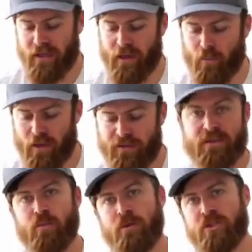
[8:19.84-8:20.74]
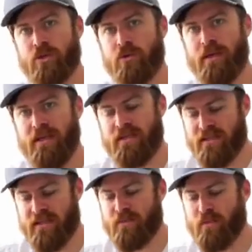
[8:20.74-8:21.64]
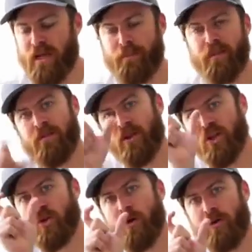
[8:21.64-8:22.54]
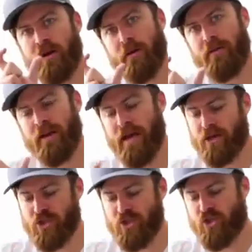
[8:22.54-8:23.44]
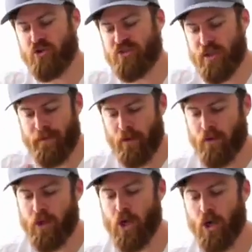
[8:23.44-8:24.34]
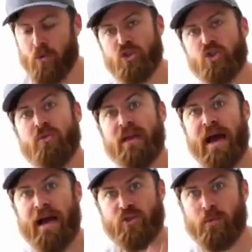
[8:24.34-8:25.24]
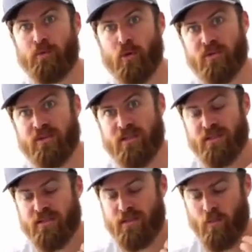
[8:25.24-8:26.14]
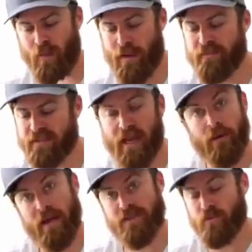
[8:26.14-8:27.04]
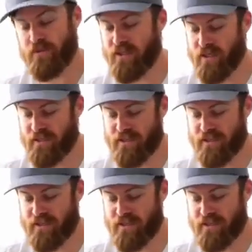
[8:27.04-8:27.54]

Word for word: link, and what this will do is this will not be the URL that actually shows up. It'll go to the actual person's website, as we'll see in a